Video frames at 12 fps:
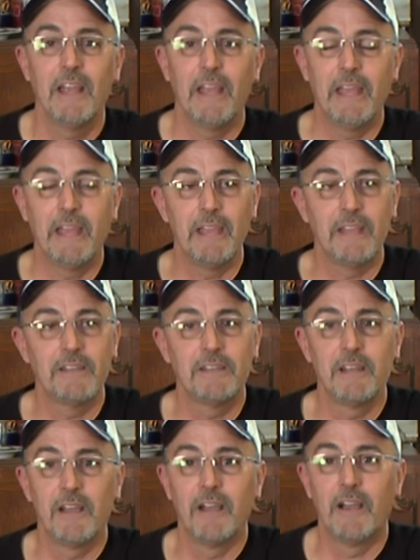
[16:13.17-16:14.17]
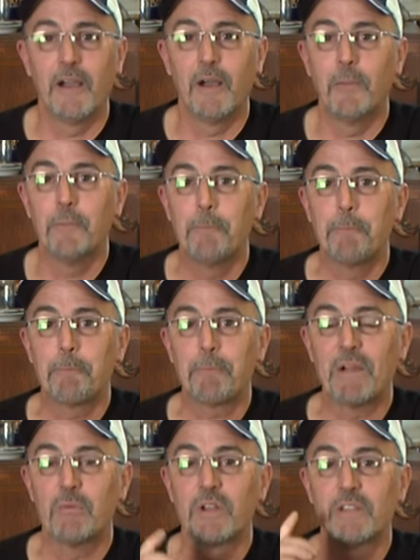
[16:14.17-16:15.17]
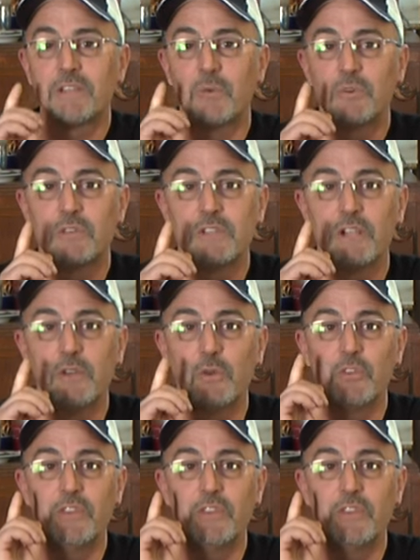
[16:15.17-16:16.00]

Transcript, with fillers: And um, what else I want to tell you?